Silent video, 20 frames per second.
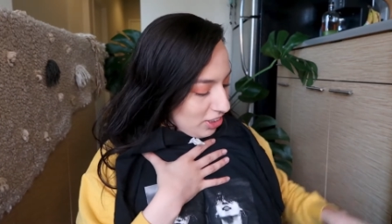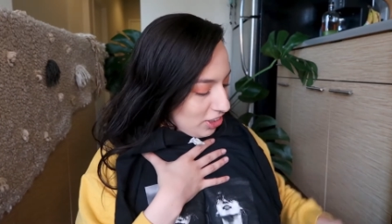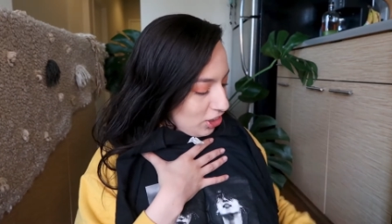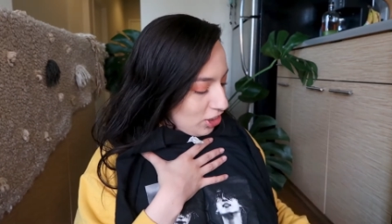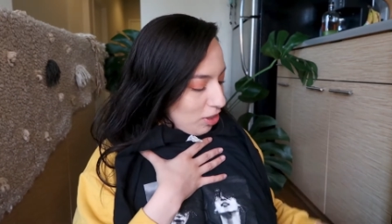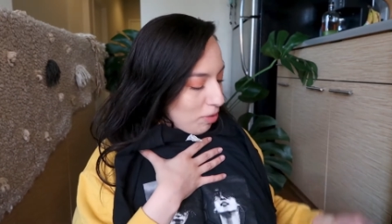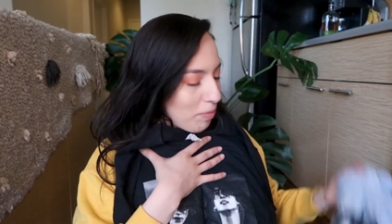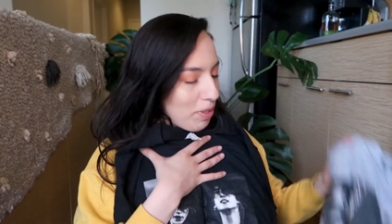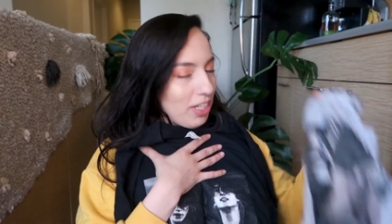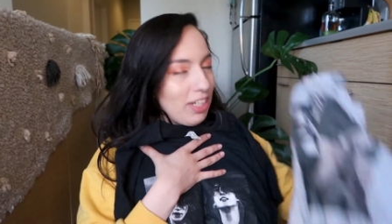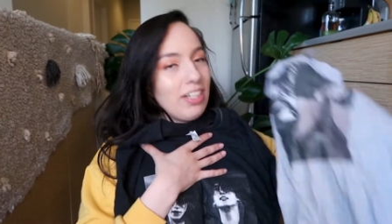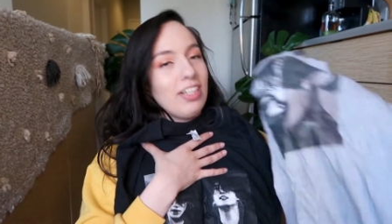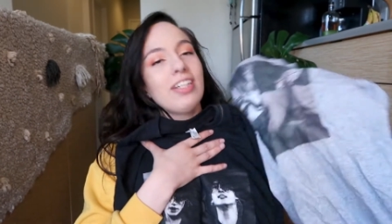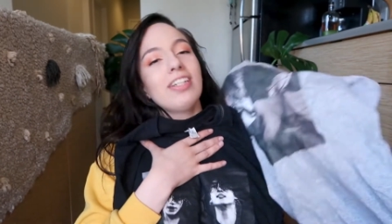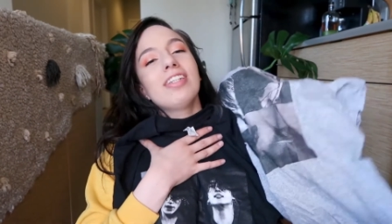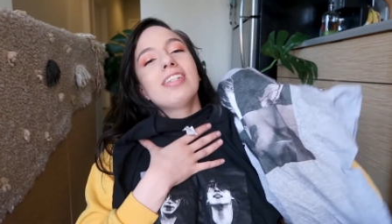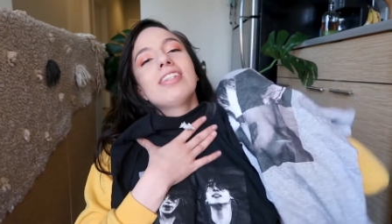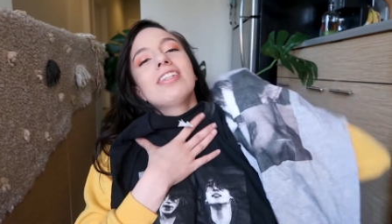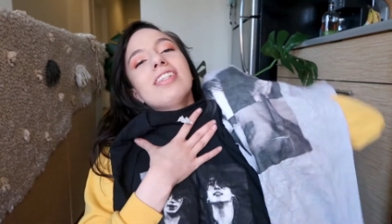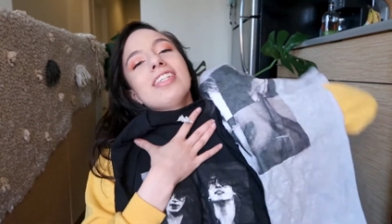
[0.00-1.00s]
Jimin
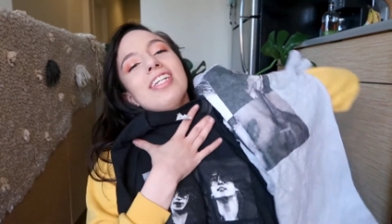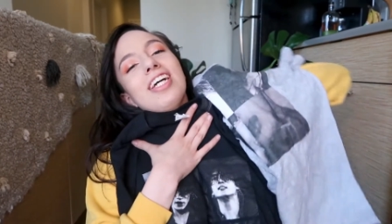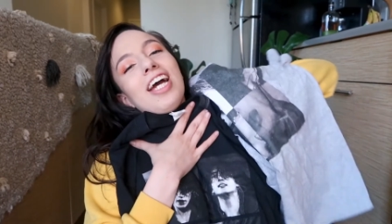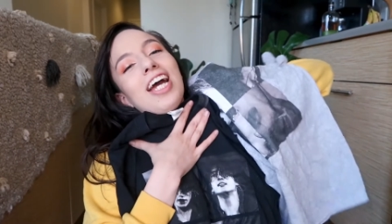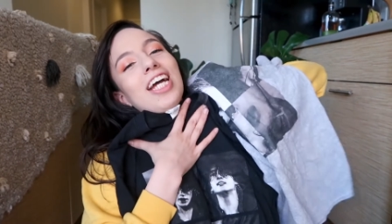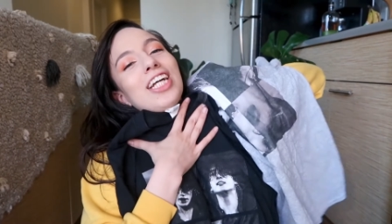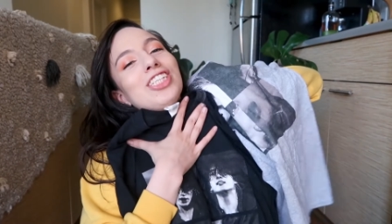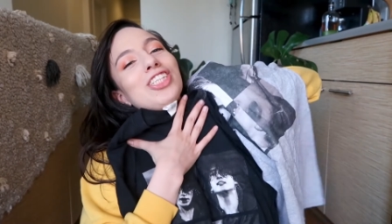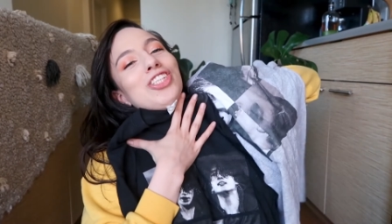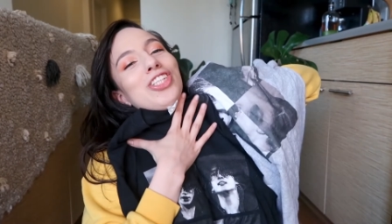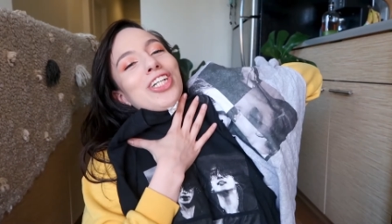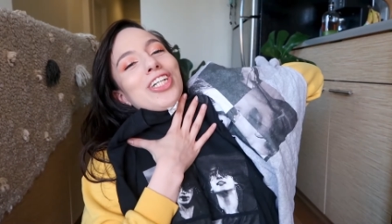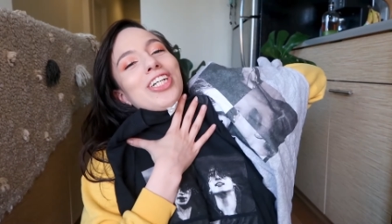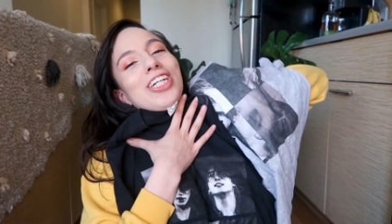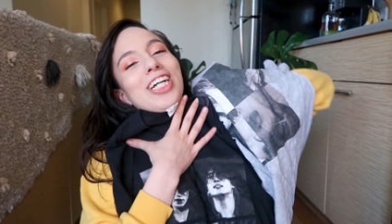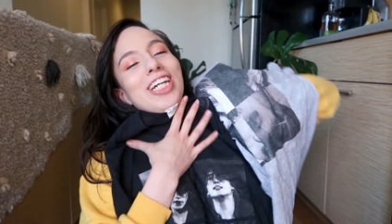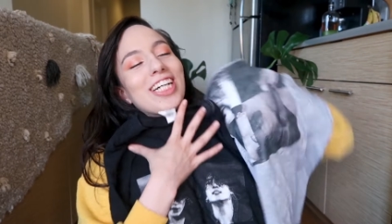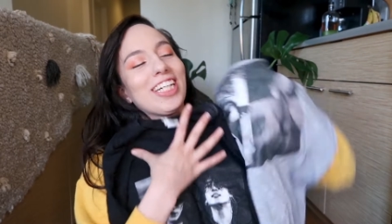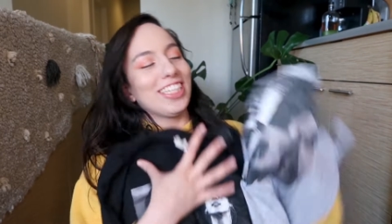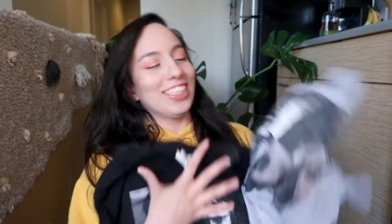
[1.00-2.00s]
and
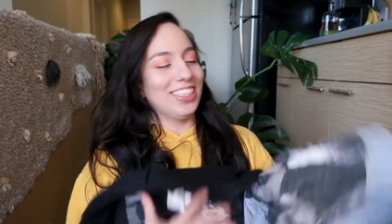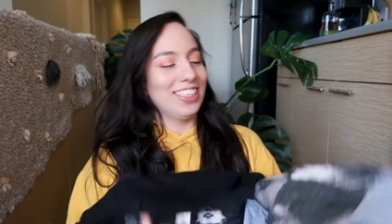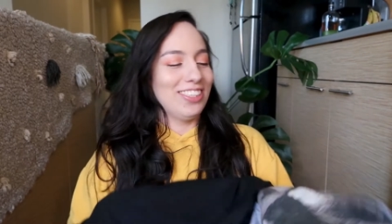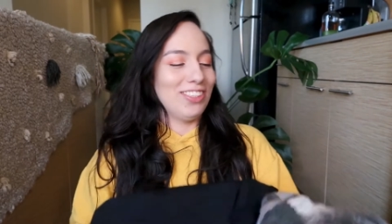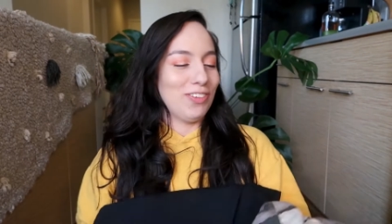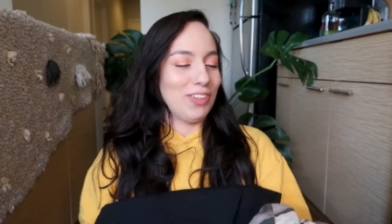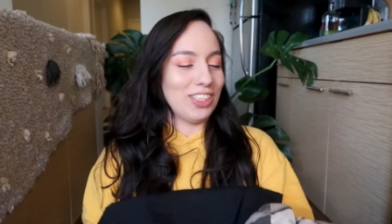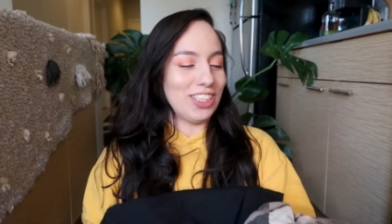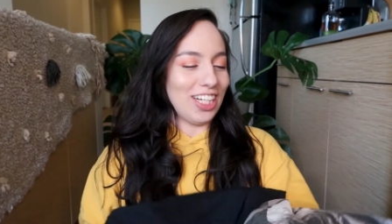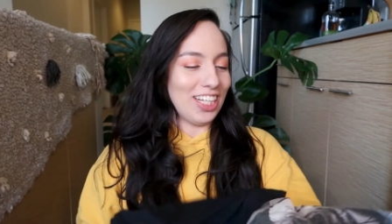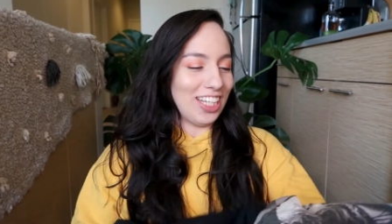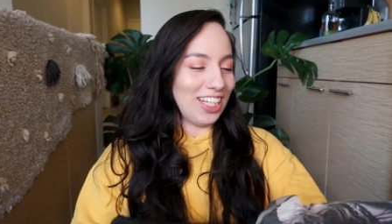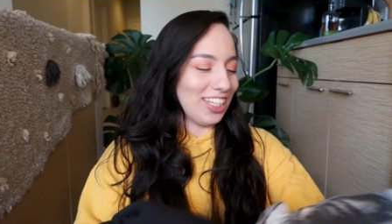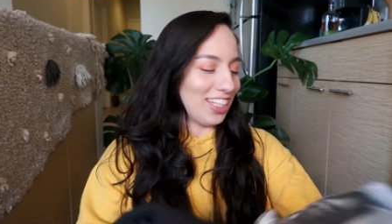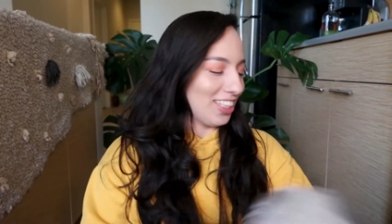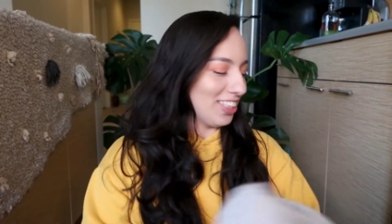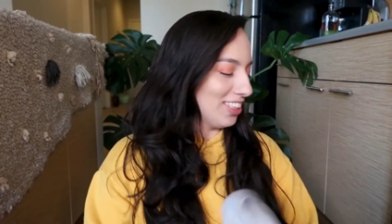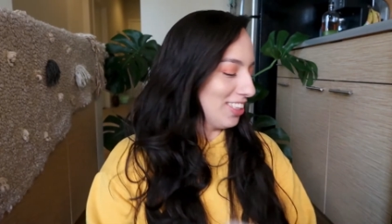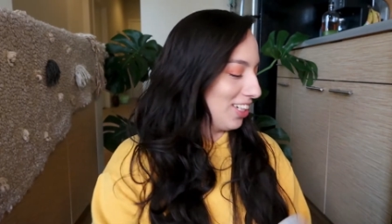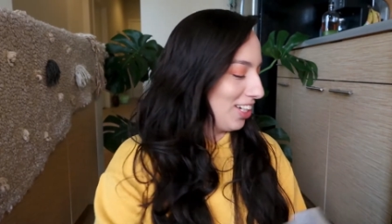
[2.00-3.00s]
Jungkook, which I
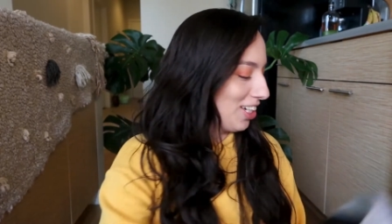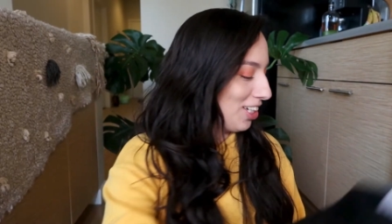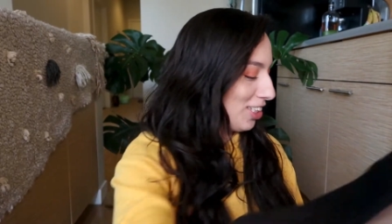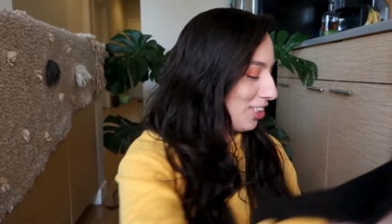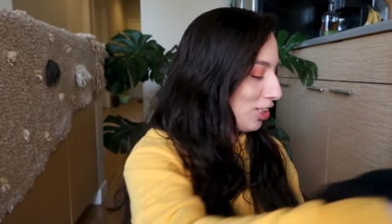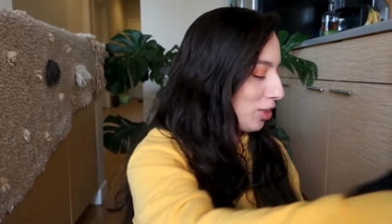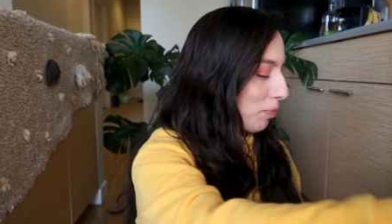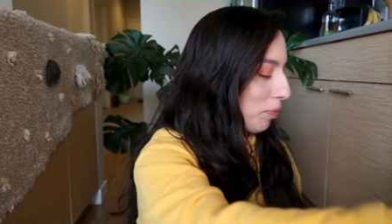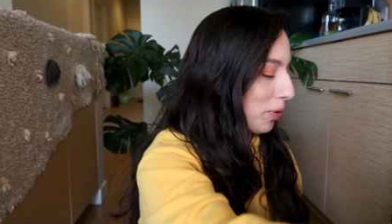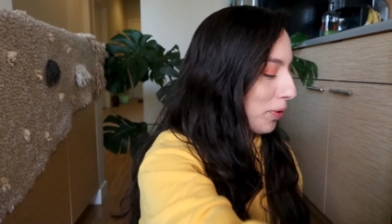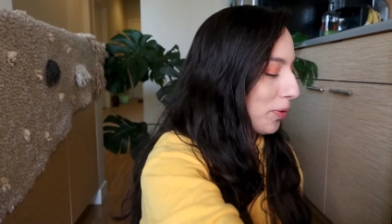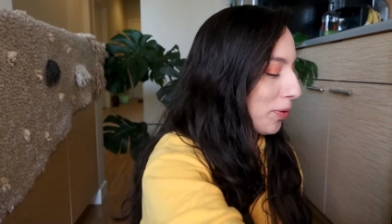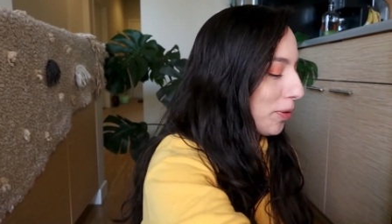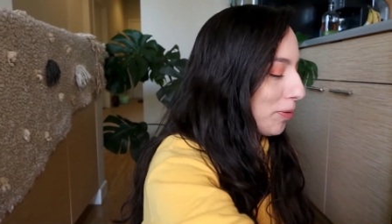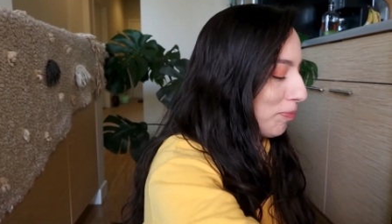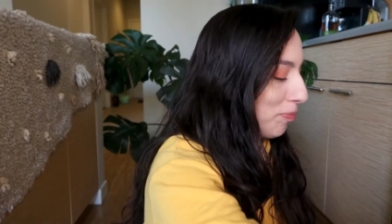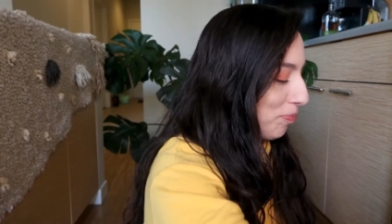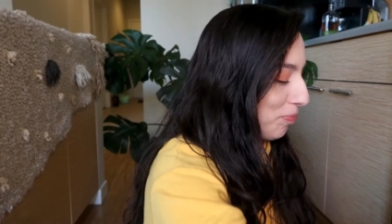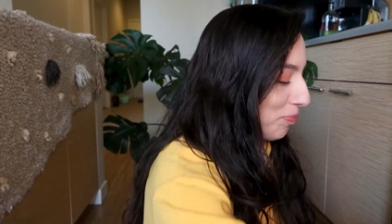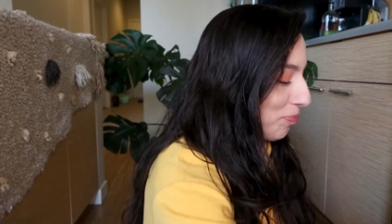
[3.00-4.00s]
think is super
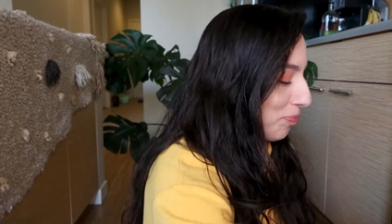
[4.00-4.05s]
cool.